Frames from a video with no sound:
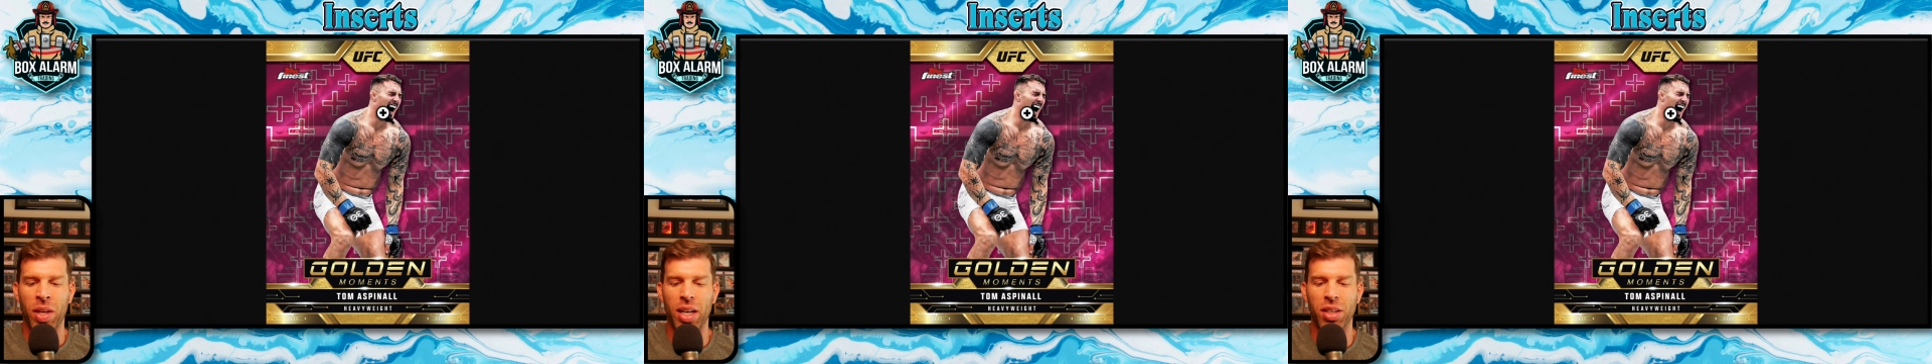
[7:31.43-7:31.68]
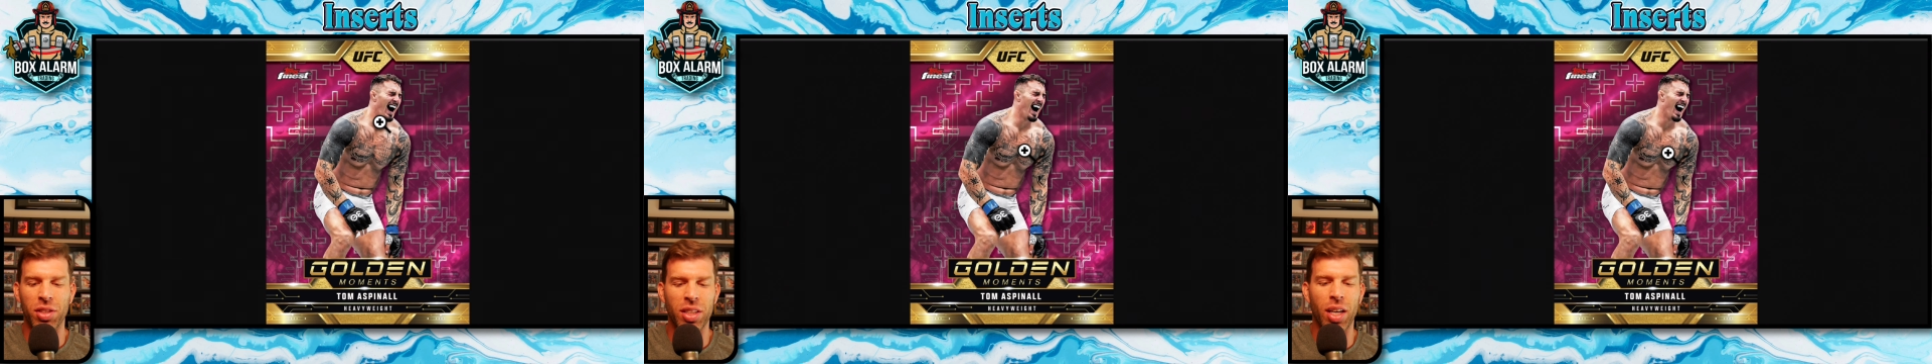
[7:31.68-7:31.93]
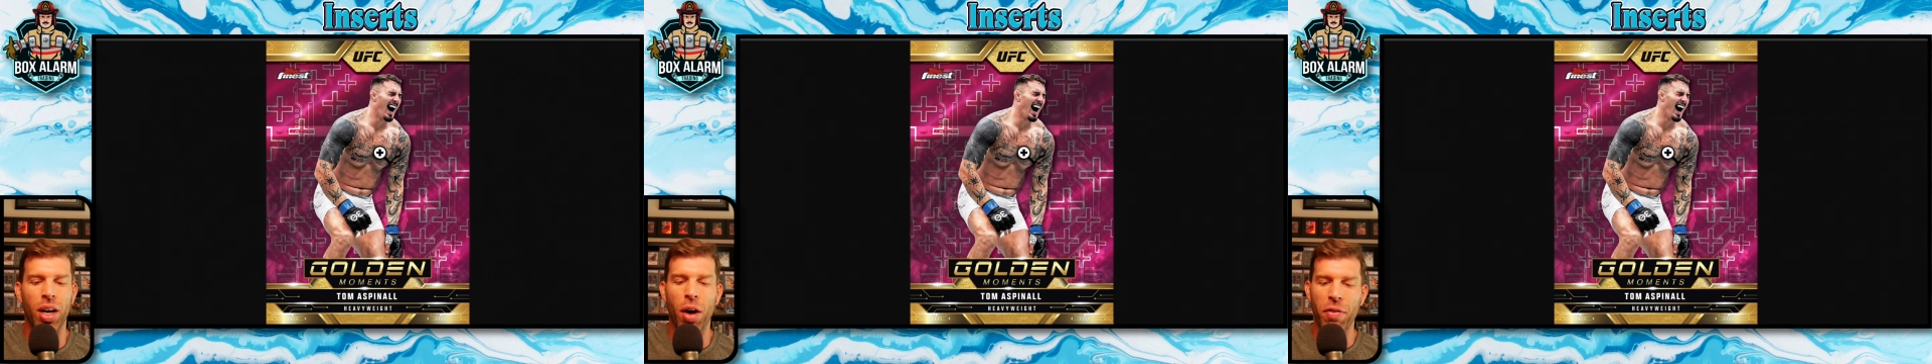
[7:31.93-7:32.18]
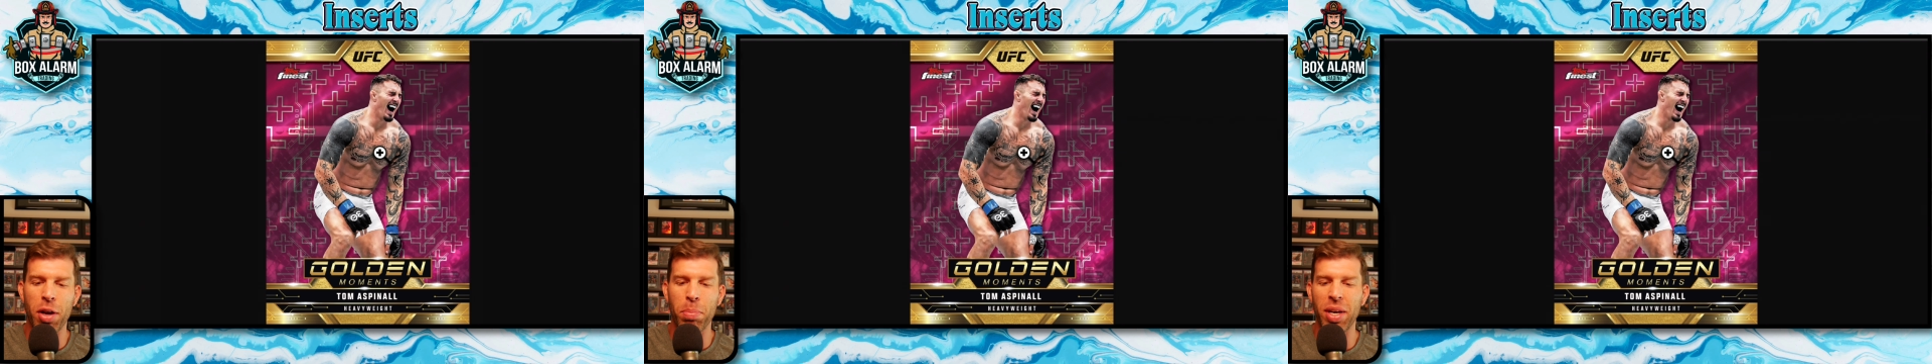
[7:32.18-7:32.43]
It is
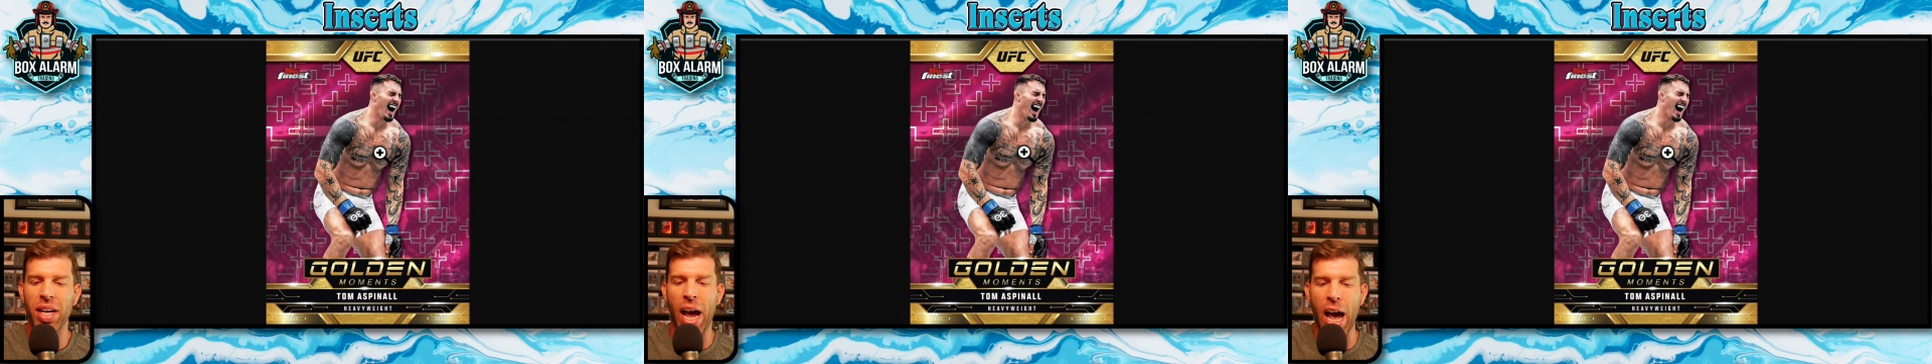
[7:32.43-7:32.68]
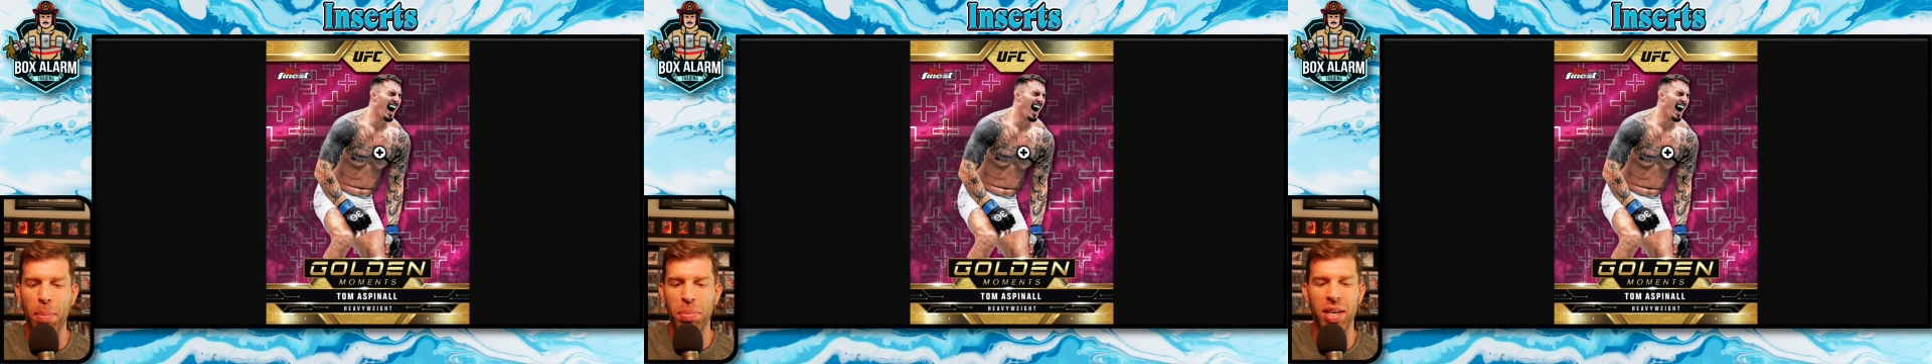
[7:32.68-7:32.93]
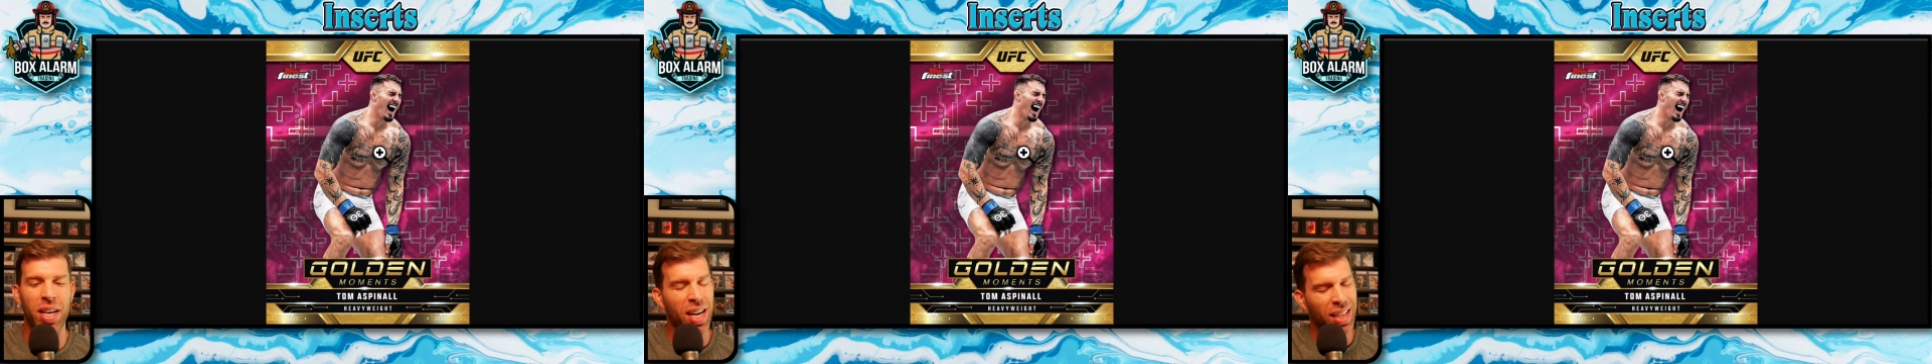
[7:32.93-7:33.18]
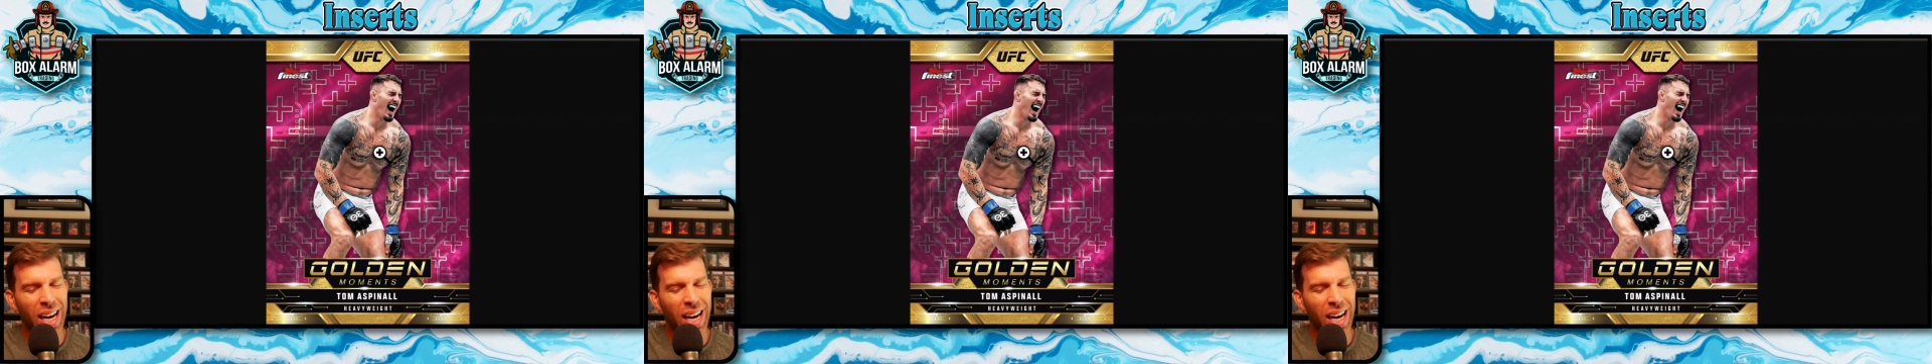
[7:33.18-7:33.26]
of him being happy.